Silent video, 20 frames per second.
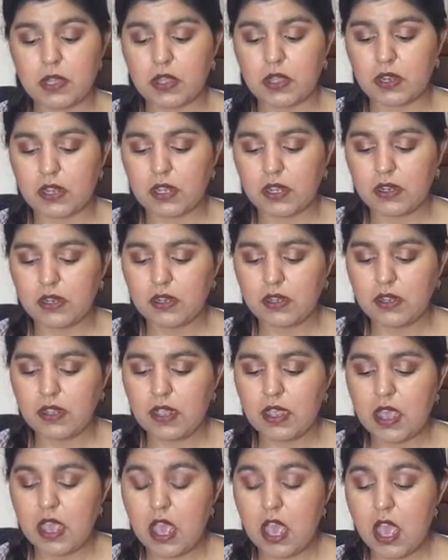on it.
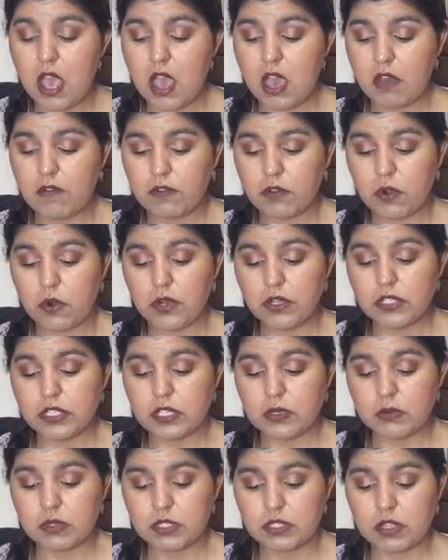Of course
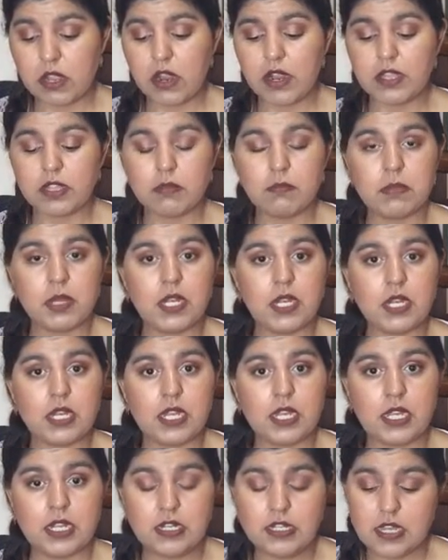he was sorry the minute
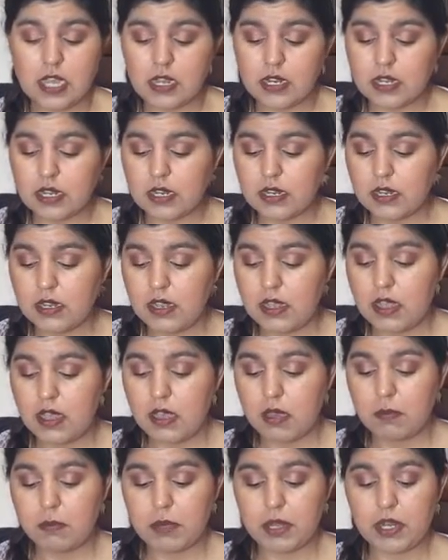he had done it,
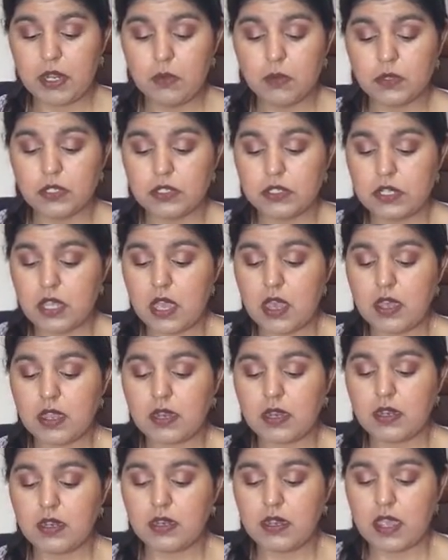but it was
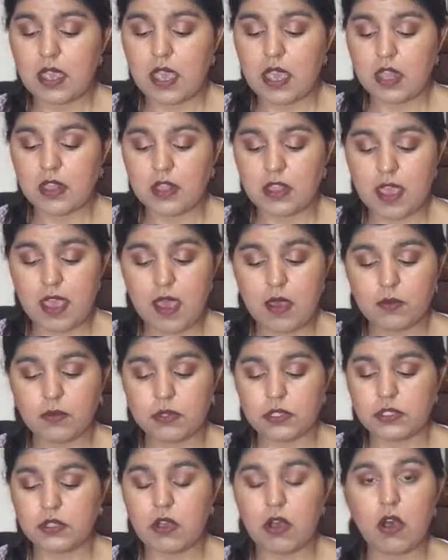done, and that
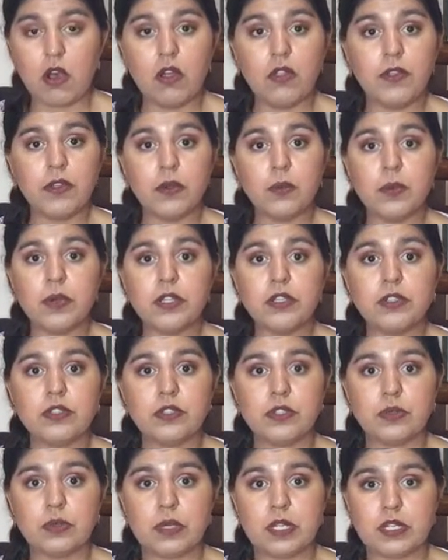was all there was
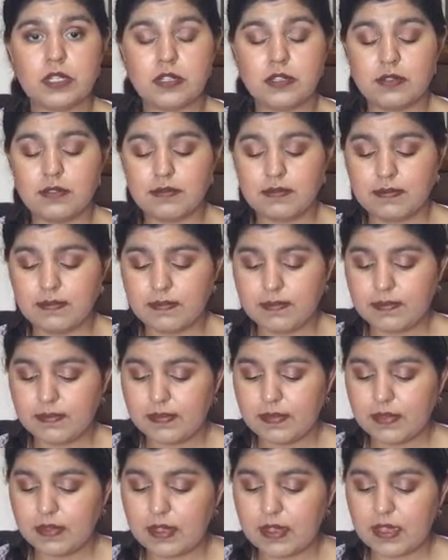to it.
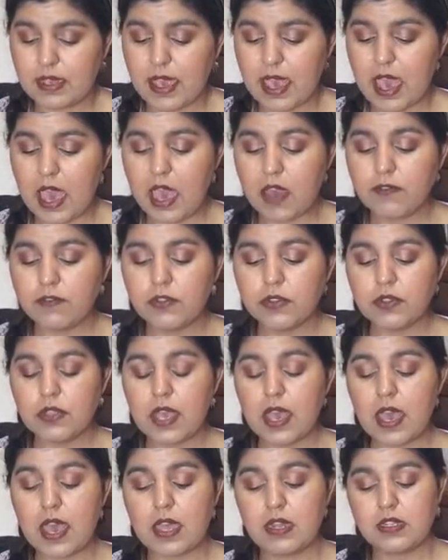After
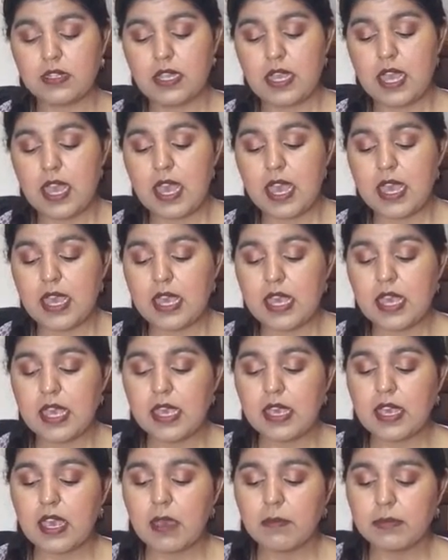that, he
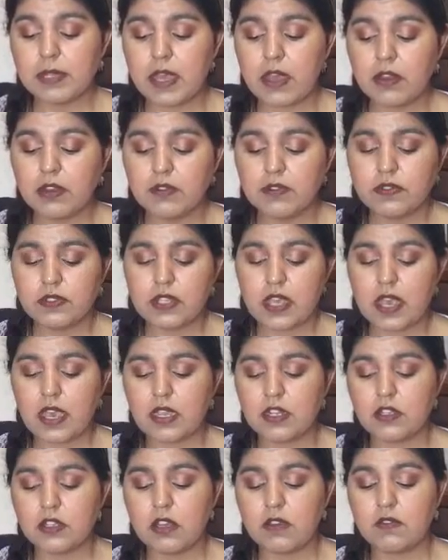kept out of
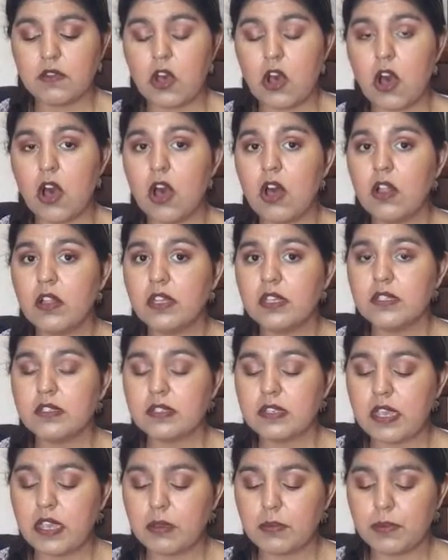sight of all his
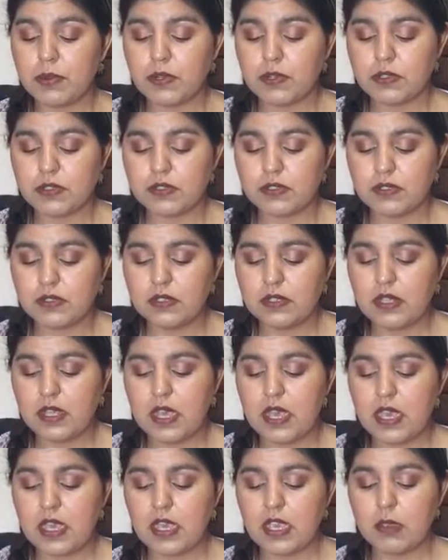neighbors.
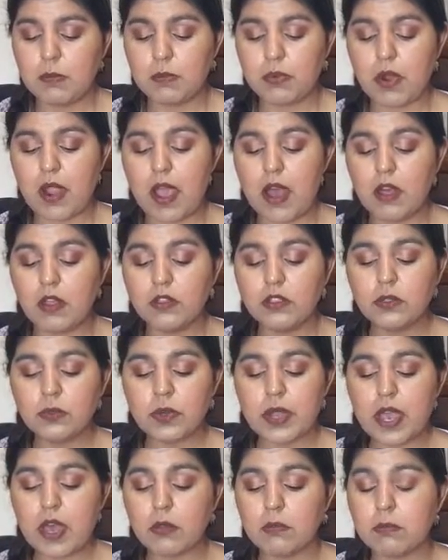He prowled
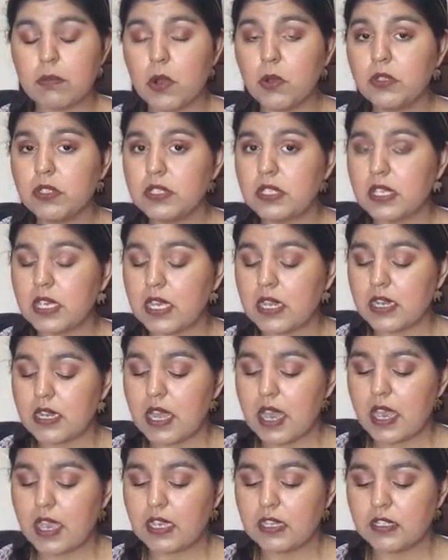around mostly at
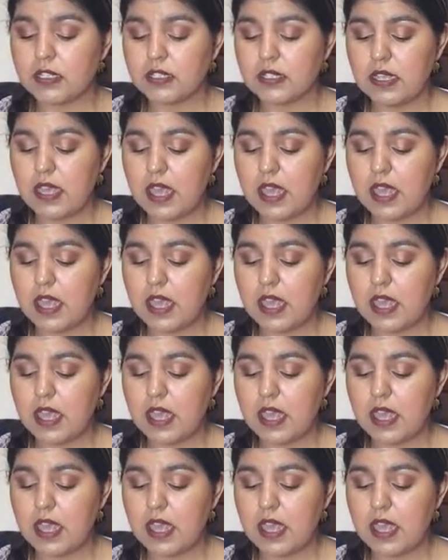night,